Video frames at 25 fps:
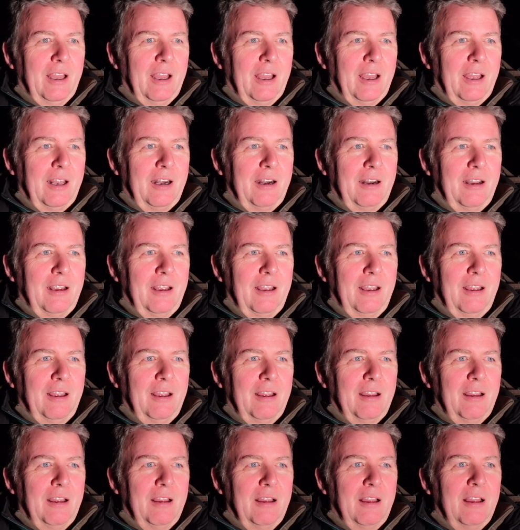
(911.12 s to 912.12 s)
And
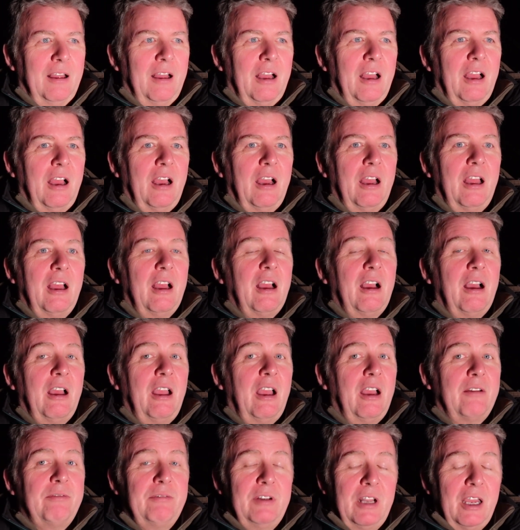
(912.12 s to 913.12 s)
I
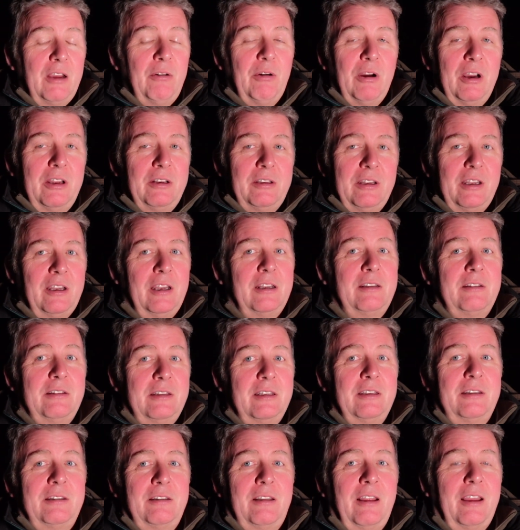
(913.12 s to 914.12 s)
have no idea to
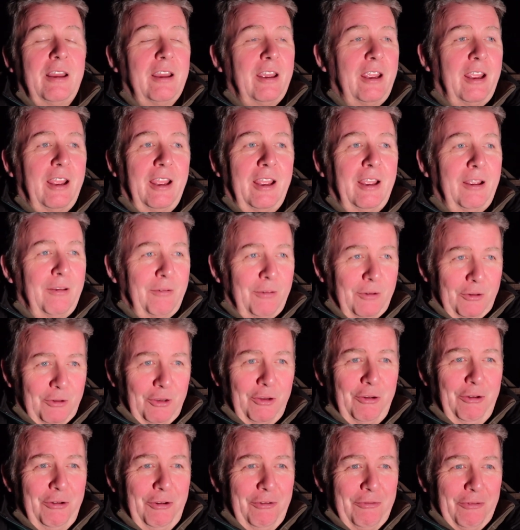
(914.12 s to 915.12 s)
this day how the
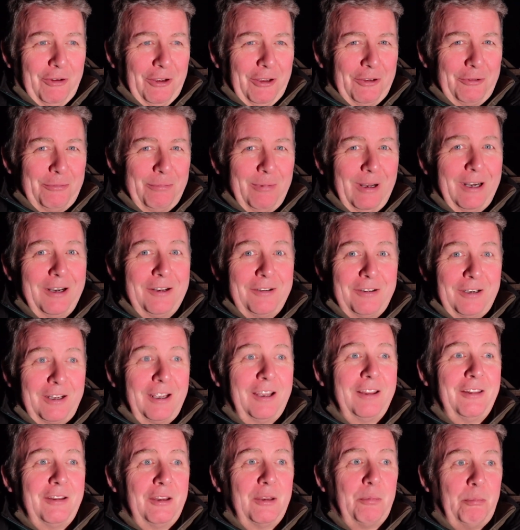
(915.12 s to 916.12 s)
two of us managed to
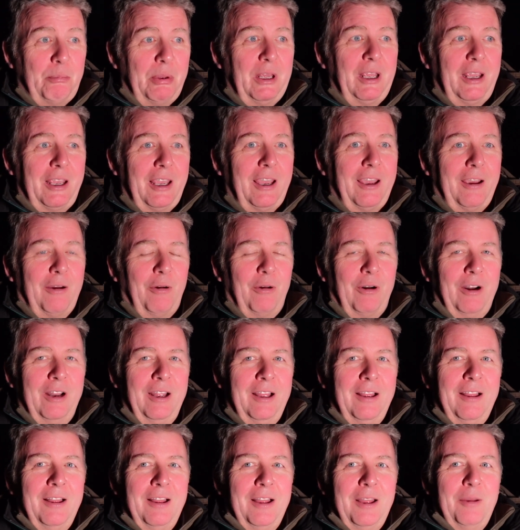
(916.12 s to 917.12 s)
get this pig out.
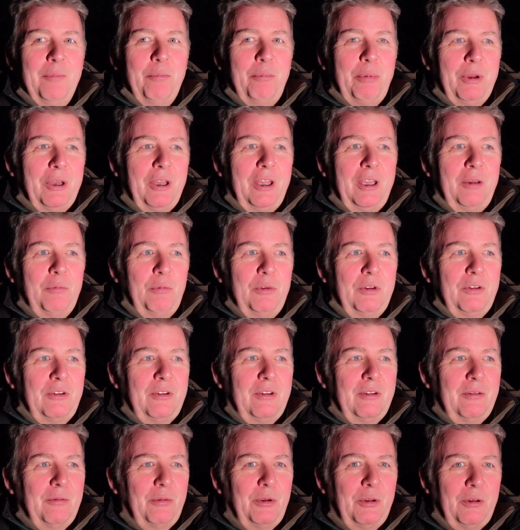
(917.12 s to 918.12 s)
But it was,
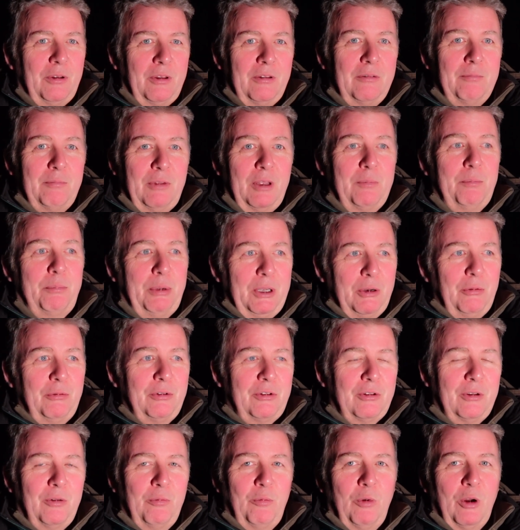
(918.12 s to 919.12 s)
Bill
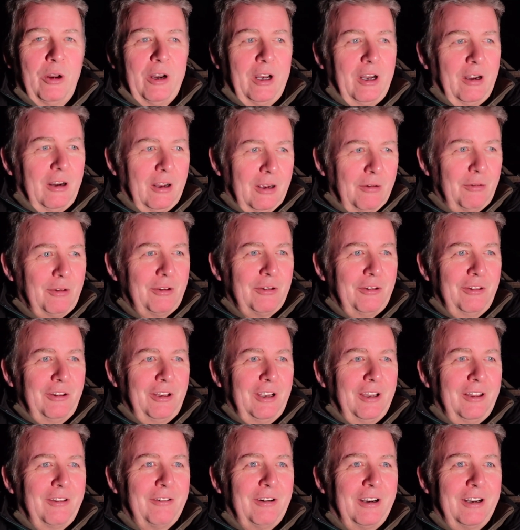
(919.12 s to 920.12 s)
was on one end, I was on
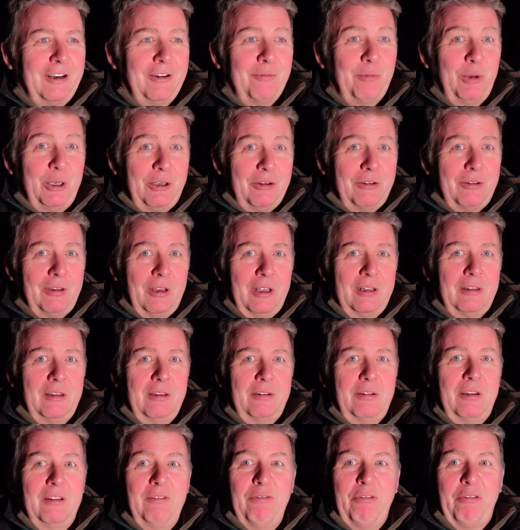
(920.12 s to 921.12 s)
the other end, and we just had
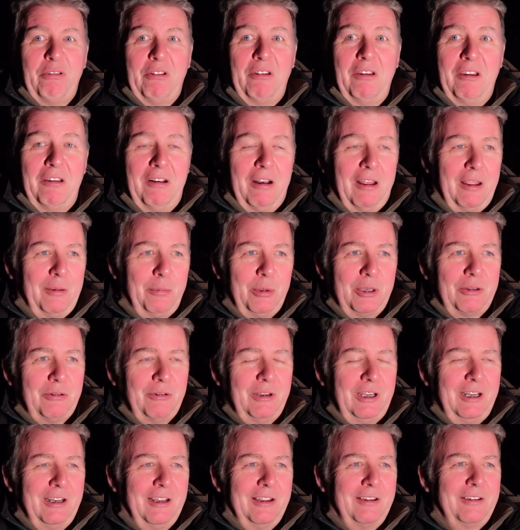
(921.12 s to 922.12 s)
this inferno
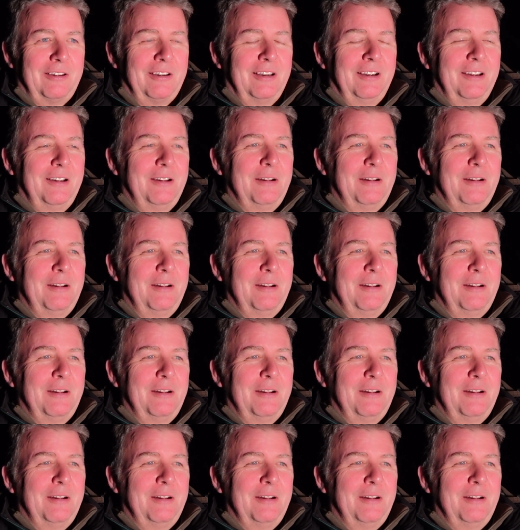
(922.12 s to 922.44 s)
between us.